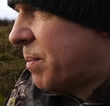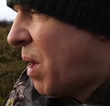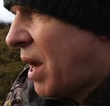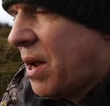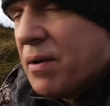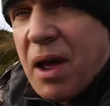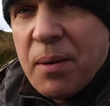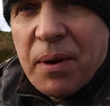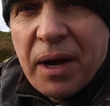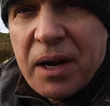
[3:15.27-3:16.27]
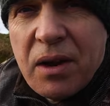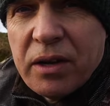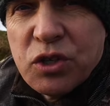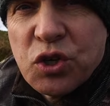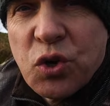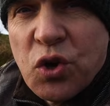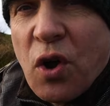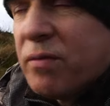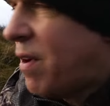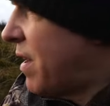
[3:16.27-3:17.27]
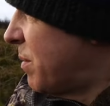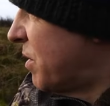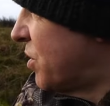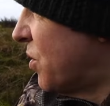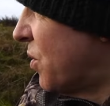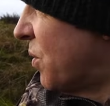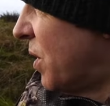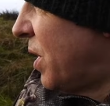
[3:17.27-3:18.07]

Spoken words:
but I don't know, I just could not find them at all.